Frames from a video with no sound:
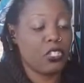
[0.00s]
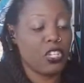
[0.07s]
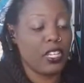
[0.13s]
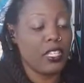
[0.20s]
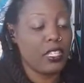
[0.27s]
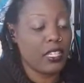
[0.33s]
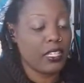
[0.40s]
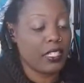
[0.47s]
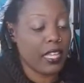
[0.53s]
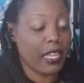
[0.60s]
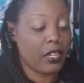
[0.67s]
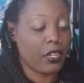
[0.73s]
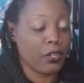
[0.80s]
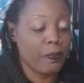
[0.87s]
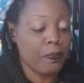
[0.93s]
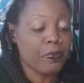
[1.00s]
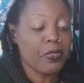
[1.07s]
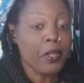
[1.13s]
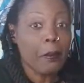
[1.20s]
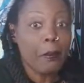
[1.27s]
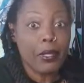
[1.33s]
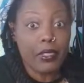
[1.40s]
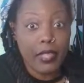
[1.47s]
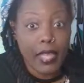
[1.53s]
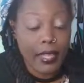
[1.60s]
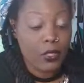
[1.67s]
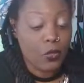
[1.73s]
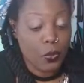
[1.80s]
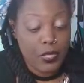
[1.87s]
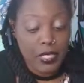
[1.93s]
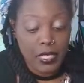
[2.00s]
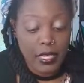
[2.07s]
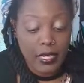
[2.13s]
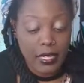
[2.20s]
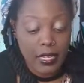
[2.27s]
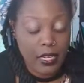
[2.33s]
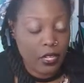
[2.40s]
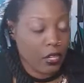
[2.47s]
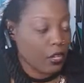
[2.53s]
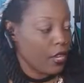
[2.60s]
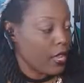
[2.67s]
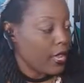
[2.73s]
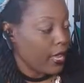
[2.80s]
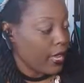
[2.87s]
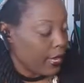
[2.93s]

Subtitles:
cheese container, but that's what's in here.